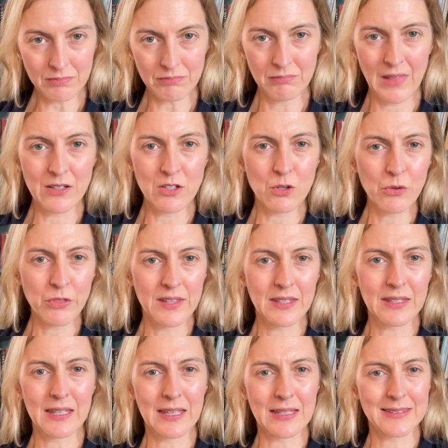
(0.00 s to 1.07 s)
and you're
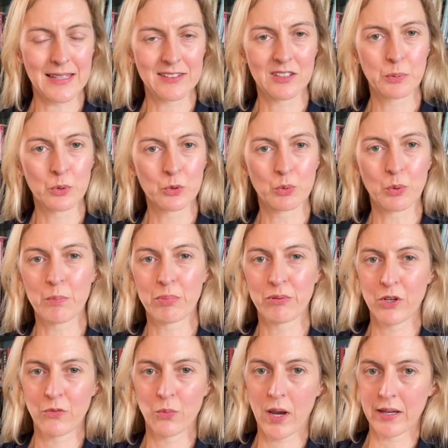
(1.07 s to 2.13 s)
thinking it's sensible to
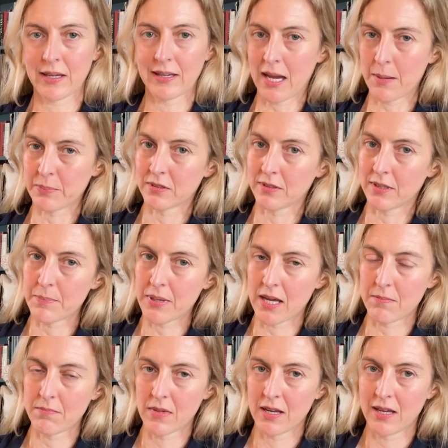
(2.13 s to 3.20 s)
improve working capital a bit
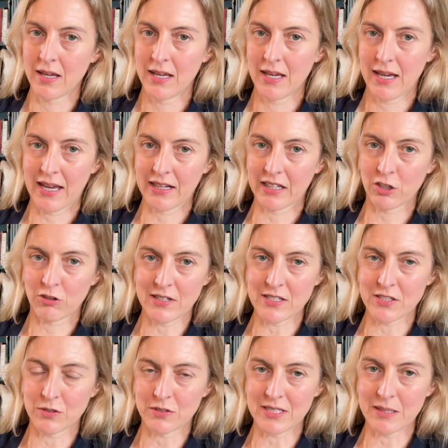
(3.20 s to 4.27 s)
and increase
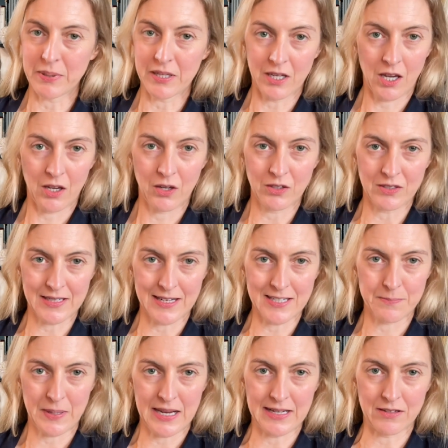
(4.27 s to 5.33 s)
your DPO, your days
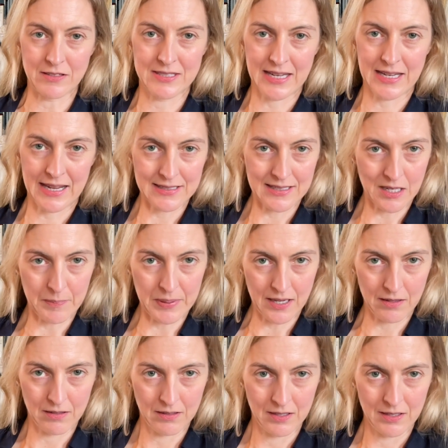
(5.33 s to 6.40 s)
paid outstanding a bit,
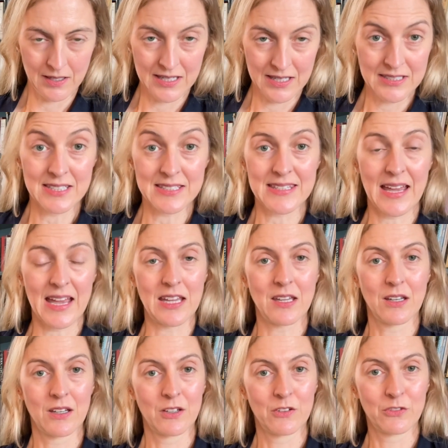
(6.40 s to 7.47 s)
to say
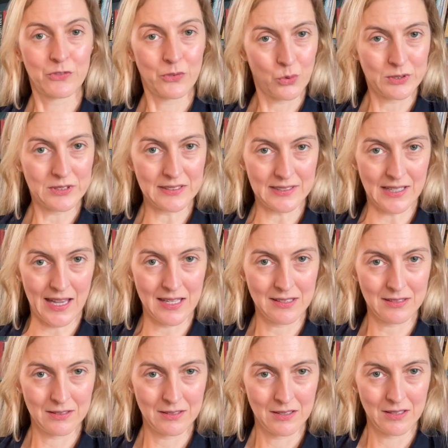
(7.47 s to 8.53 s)
40
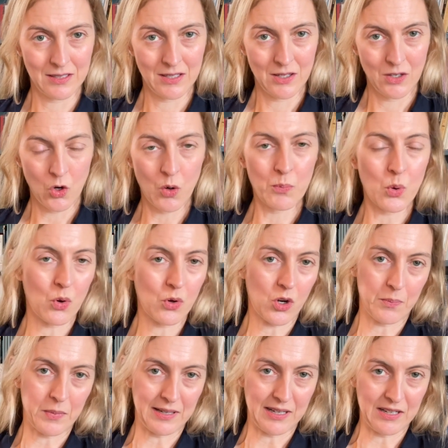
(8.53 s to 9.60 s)
days, or more
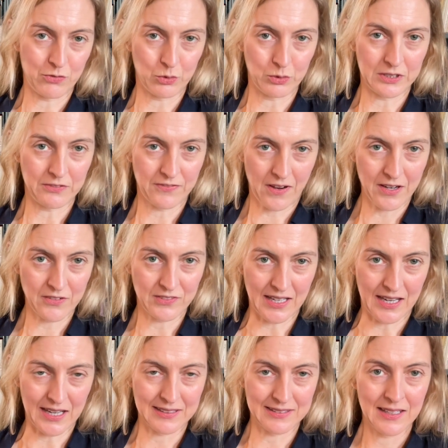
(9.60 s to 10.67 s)
commonly 45
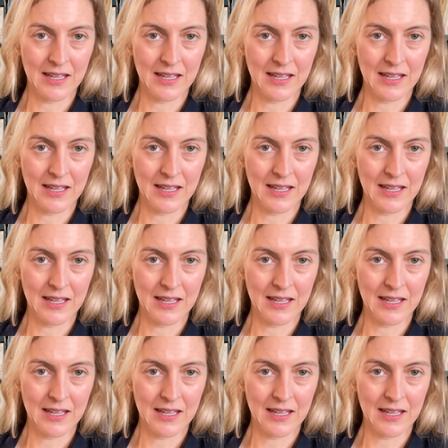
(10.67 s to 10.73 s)
days,